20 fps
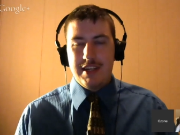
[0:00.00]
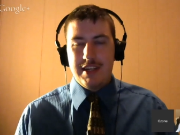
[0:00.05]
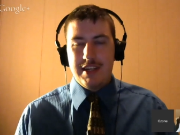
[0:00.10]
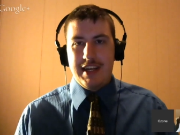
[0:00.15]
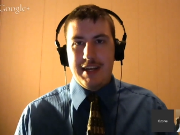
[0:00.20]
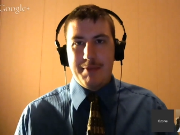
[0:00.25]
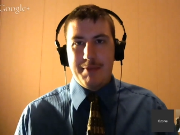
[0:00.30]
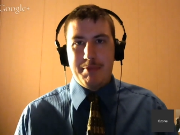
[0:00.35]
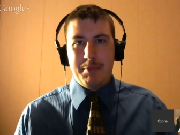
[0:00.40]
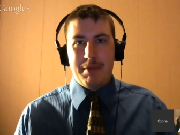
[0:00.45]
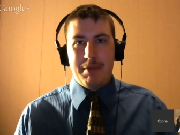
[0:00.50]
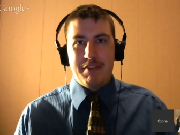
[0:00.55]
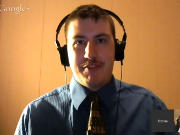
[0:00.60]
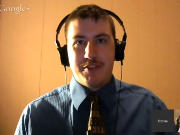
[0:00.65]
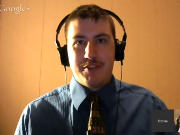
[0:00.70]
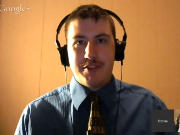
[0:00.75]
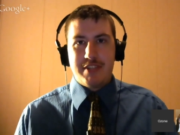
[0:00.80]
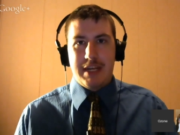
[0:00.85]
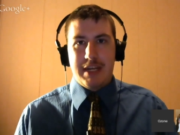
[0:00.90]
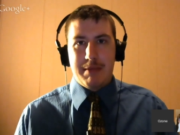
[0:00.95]
that happened my
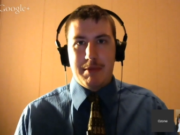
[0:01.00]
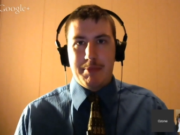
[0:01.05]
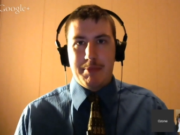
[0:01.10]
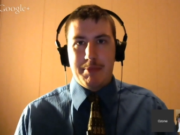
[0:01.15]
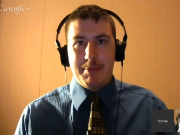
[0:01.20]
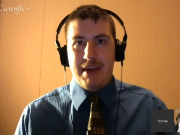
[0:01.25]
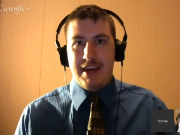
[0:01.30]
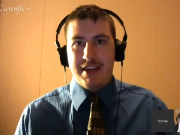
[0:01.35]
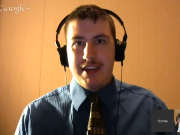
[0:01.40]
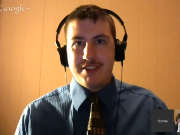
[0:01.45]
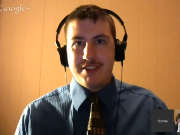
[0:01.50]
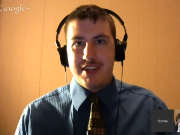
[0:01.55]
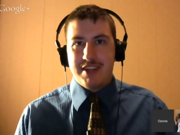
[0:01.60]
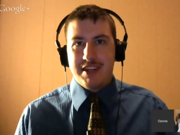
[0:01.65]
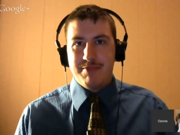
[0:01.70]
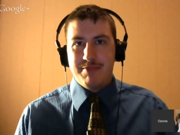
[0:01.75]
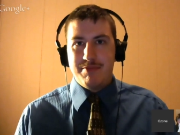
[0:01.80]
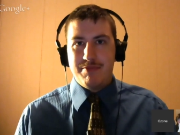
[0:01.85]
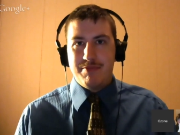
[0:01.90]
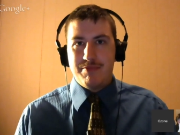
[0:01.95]
first time at PAX.
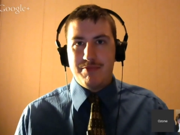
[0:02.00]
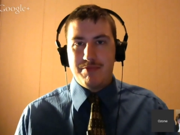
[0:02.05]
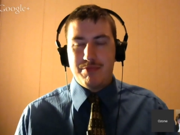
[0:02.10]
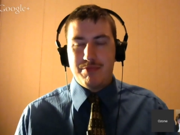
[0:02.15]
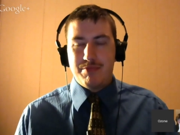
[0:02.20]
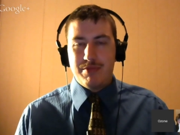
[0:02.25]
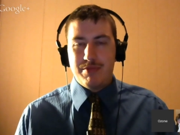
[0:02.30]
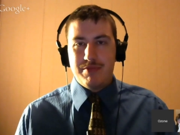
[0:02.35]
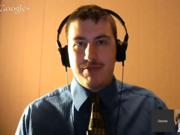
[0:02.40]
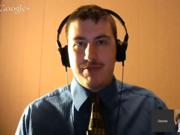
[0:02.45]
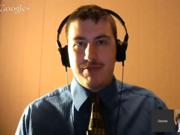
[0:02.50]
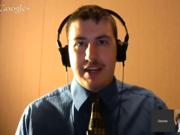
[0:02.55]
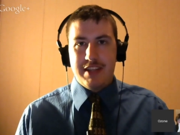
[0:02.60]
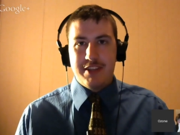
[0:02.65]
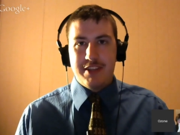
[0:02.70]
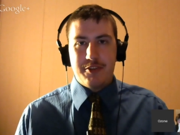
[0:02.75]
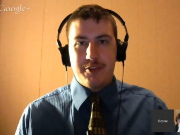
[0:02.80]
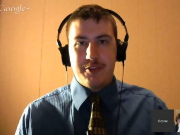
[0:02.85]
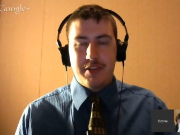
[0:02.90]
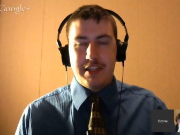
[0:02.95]
I
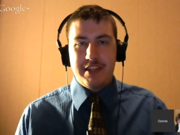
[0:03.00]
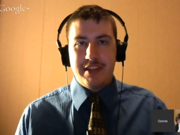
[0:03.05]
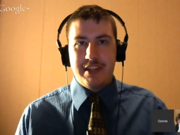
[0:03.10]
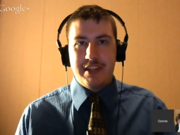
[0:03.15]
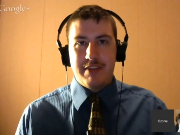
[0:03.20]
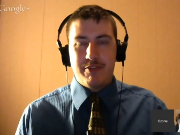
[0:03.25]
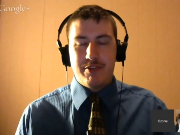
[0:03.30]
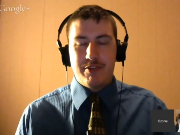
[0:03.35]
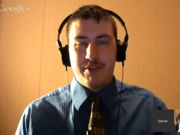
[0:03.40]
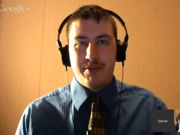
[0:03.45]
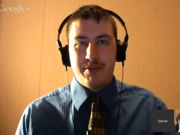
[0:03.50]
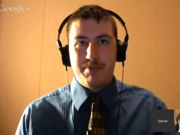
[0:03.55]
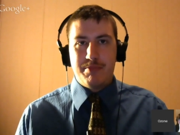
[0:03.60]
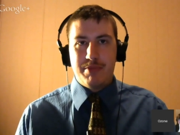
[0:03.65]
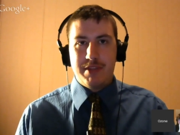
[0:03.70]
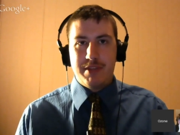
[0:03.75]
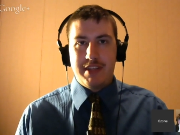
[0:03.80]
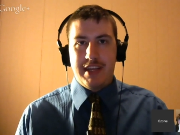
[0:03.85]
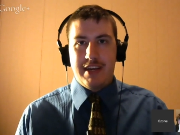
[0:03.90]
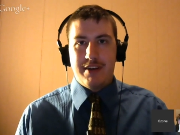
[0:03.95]
literally never
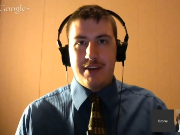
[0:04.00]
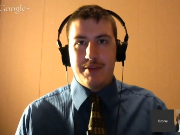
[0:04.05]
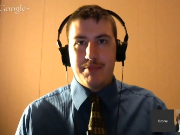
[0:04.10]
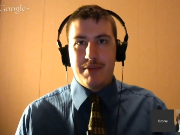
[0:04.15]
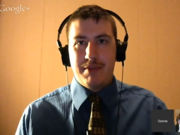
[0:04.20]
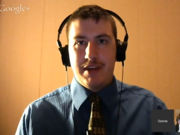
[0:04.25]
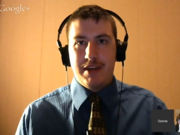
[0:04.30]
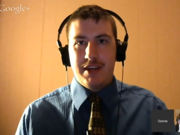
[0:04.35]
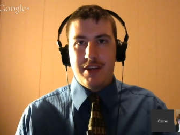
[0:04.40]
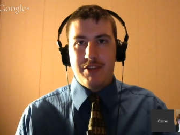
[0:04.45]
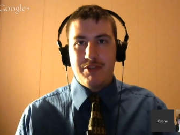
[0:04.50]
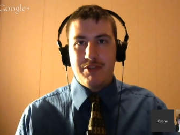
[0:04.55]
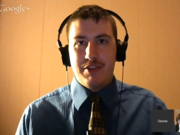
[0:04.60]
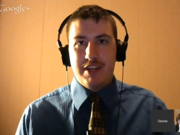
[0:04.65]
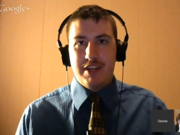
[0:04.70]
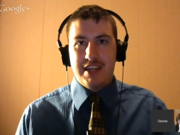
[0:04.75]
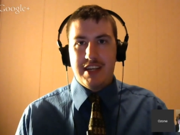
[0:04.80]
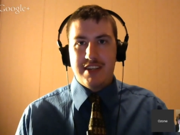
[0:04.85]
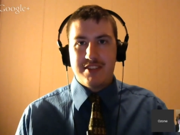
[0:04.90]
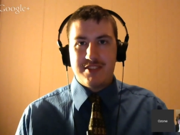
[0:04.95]
put down my
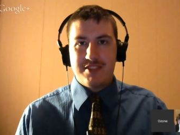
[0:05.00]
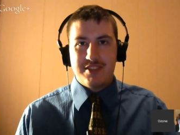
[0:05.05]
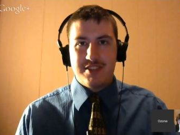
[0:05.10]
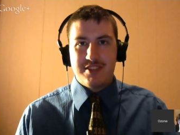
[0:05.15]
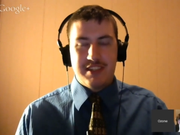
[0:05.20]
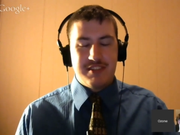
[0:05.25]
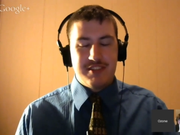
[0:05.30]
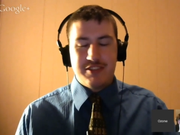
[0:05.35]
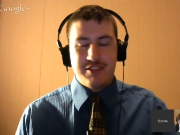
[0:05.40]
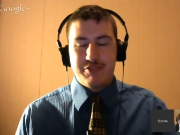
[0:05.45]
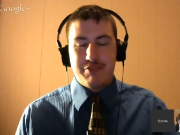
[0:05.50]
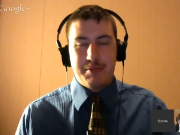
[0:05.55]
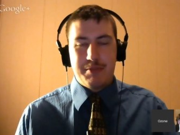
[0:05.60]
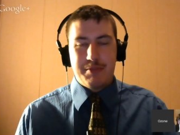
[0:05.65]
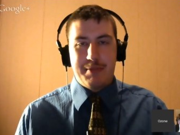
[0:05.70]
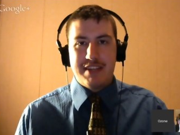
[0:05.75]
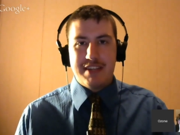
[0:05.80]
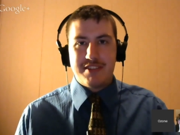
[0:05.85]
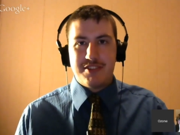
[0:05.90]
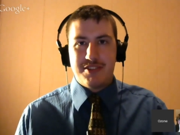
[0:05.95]
3DS because I was just street
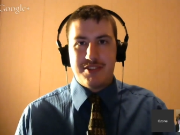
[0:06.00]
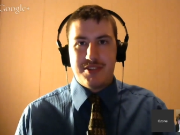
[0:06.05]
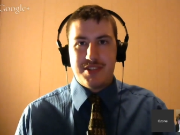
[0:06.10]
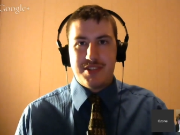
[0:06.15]
passing the whole